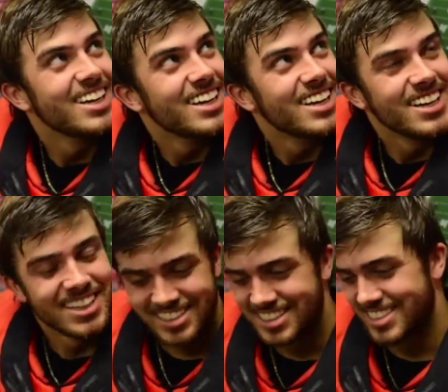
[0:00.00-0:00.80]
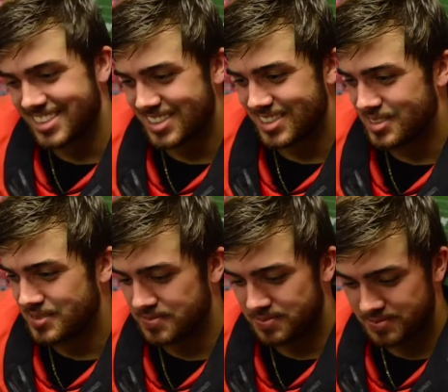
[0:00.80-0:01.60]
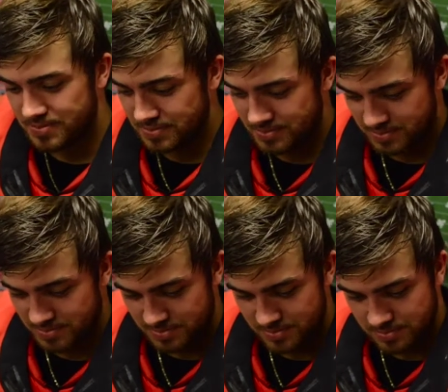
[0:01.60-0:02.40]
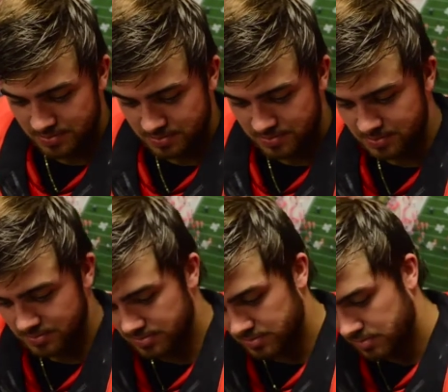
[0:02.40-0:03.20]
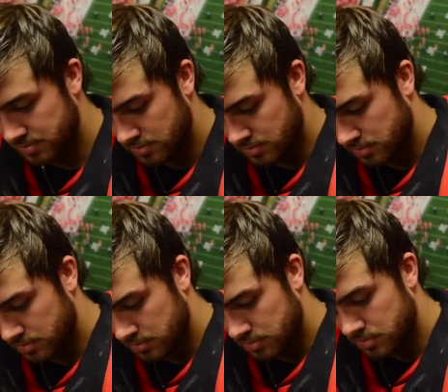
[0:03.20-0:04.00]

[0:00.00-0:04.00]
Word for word: What's yeah. the difference, Greyson, from winning and losing, the locker room, etc.